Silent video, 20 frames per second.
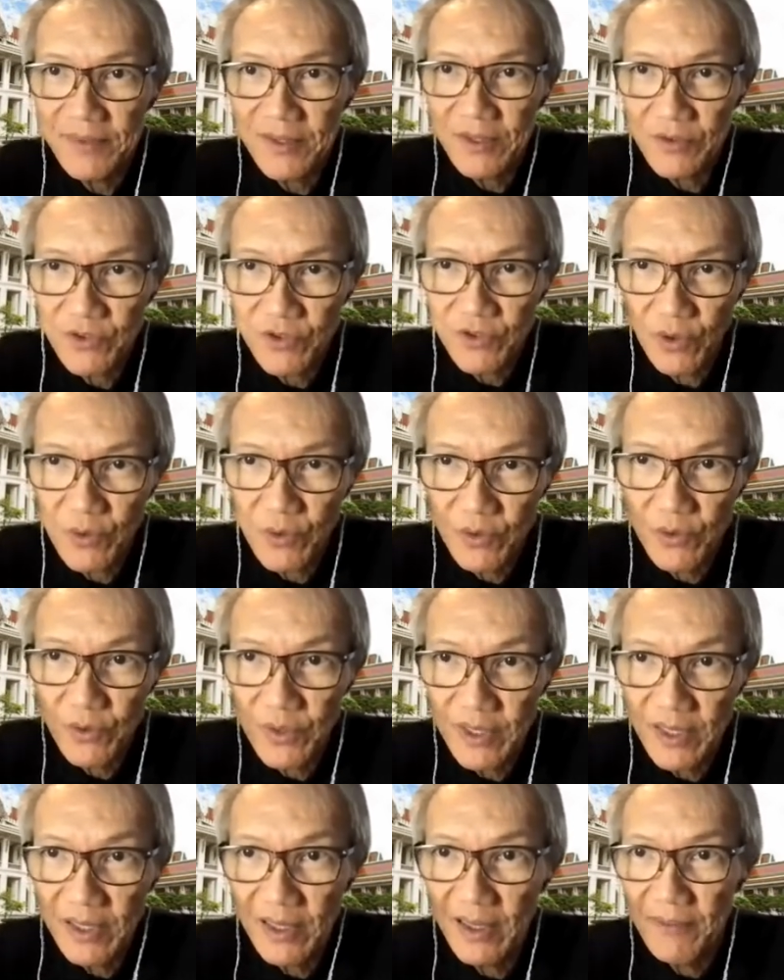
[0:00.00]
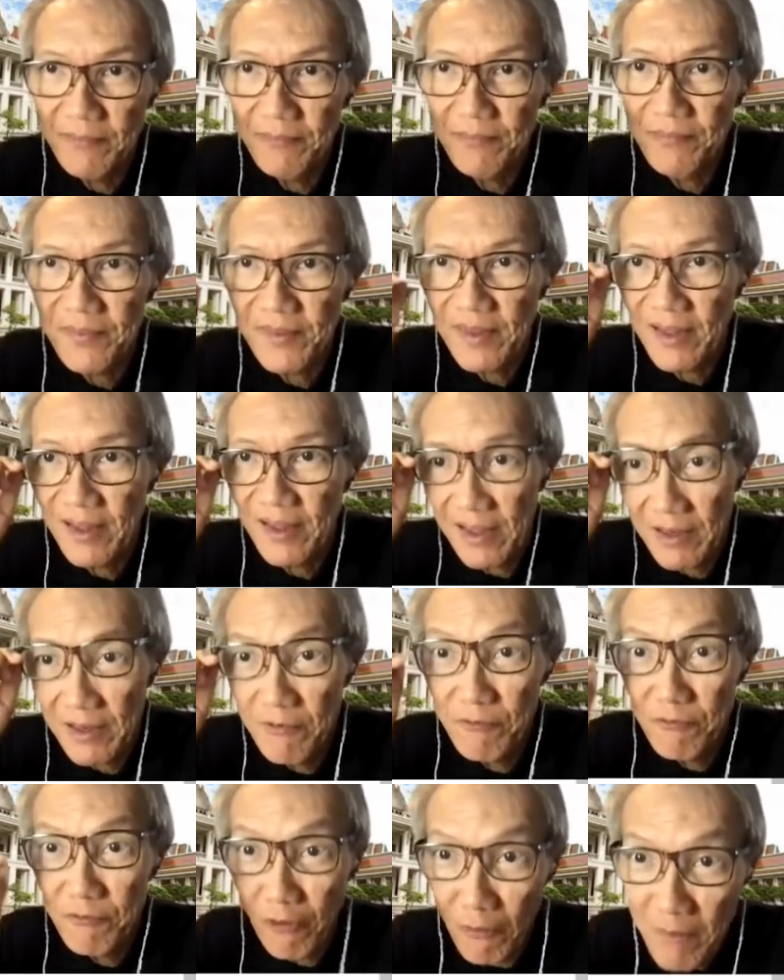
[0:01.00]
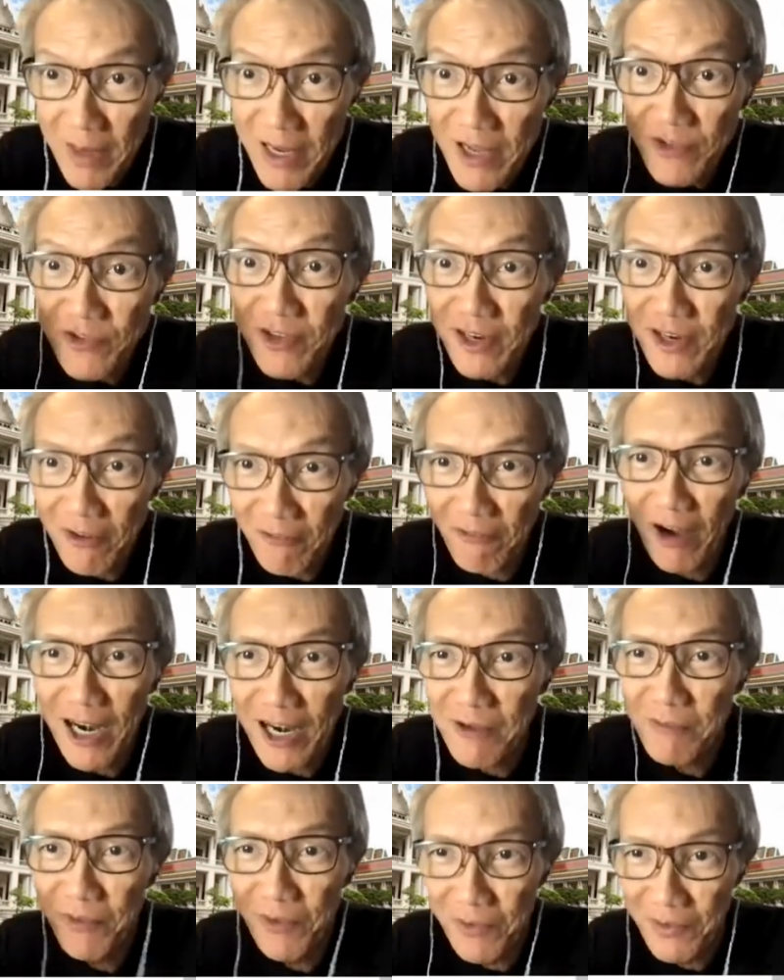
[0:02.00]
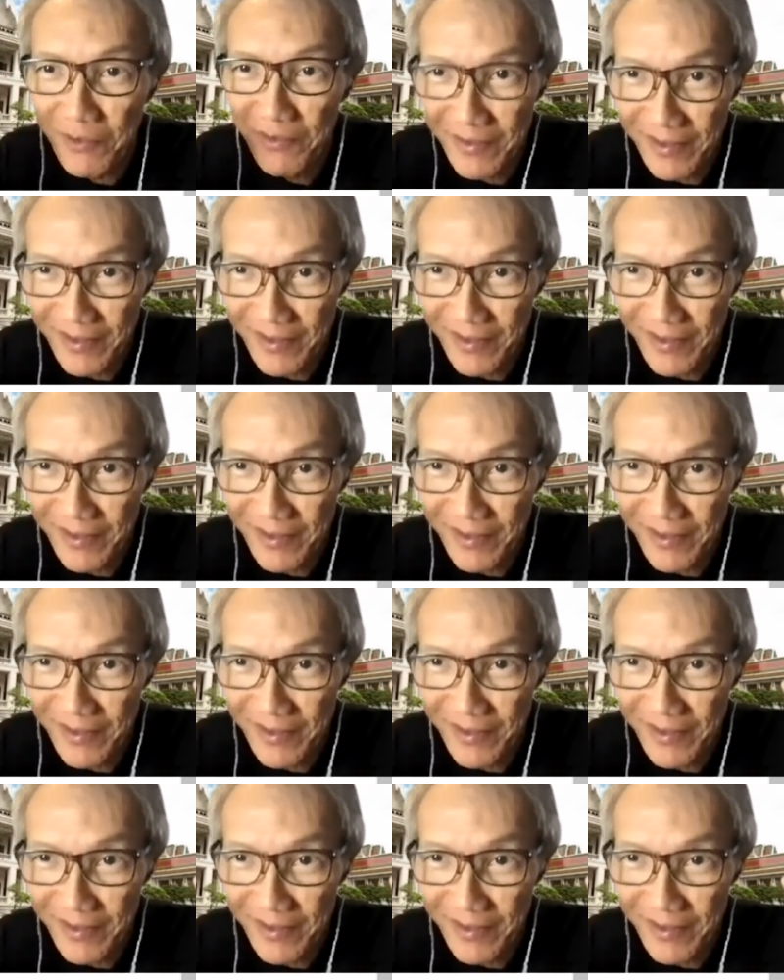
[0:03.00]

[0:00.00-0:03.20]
show you the information available.